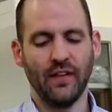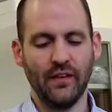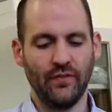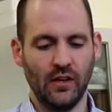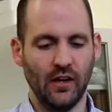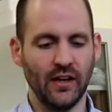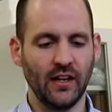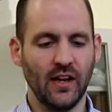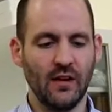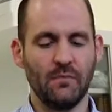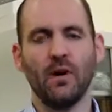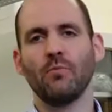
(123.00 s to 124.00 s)
if you like,
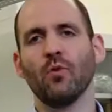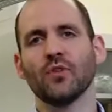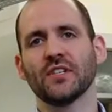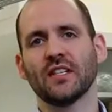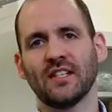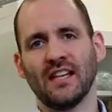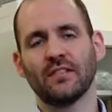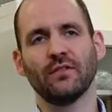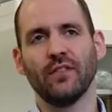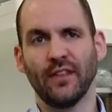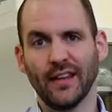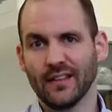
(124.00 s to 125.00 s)
by more
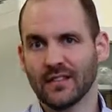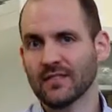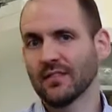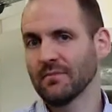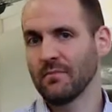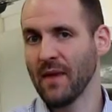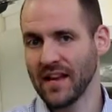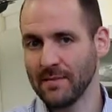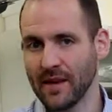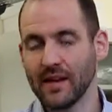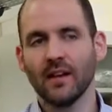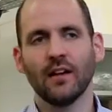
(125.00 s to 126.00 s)
successful things,
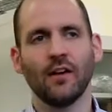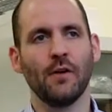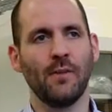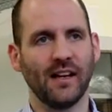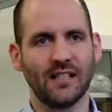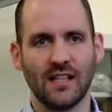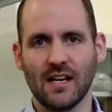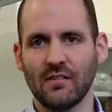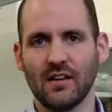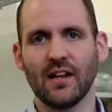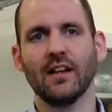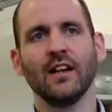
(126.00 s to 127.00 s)
maybe like
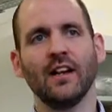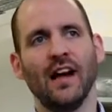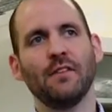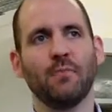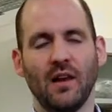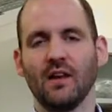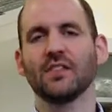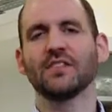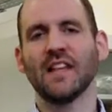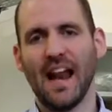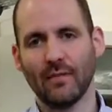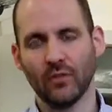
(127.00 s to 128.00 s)
bacteria and
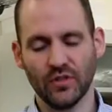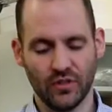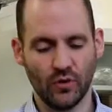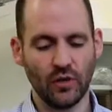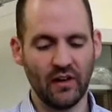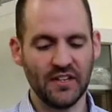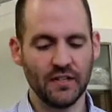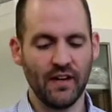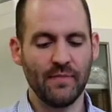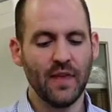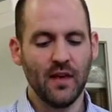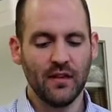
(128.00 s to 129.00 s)
plants and animals and all the rest of
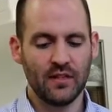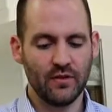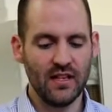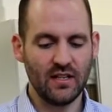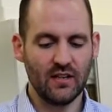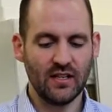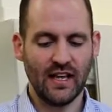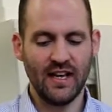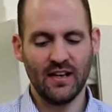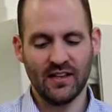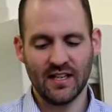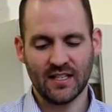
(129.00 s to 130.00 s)
it. So these
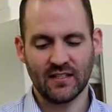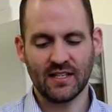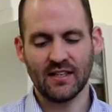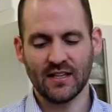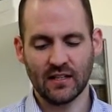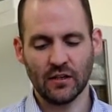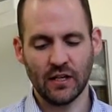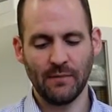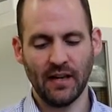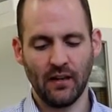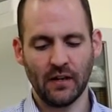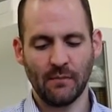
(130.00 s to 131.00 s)
archaea, these tiny things that look a
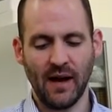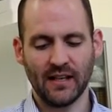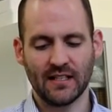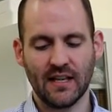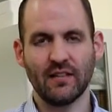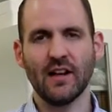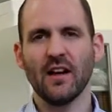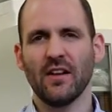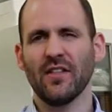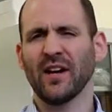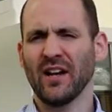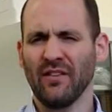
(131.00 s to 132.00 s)
bit like bacteria,
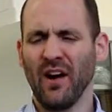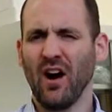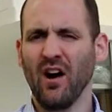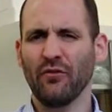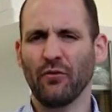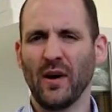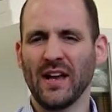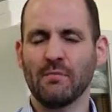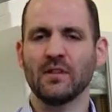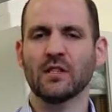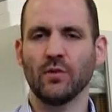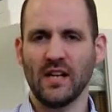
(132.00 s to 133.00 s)
they're kind of halfway in
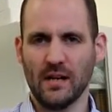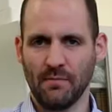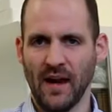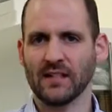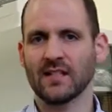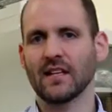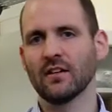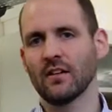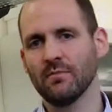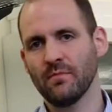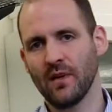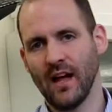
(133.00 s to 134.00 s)
between a
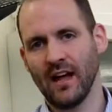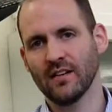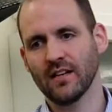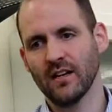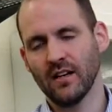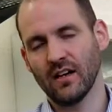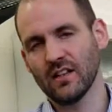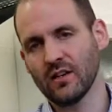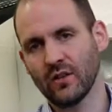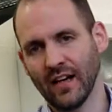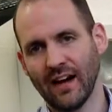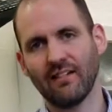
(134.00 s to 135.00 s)
bacterium and a
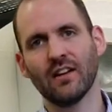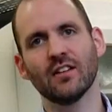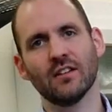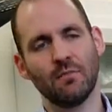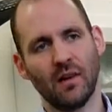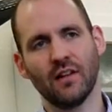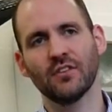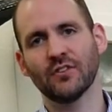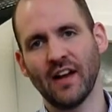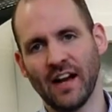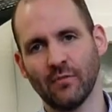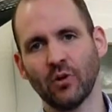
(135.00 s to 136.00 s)
eukaryote, a plant or
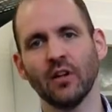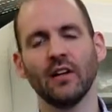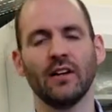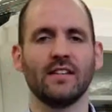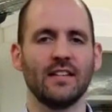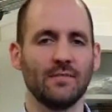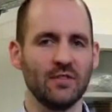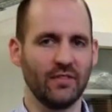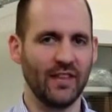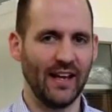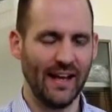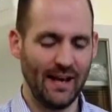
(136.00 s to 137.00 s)
an animal, in terms
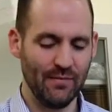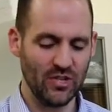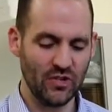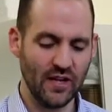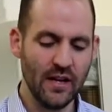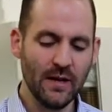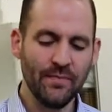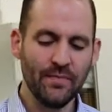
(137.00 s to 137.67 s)
of their chemistry.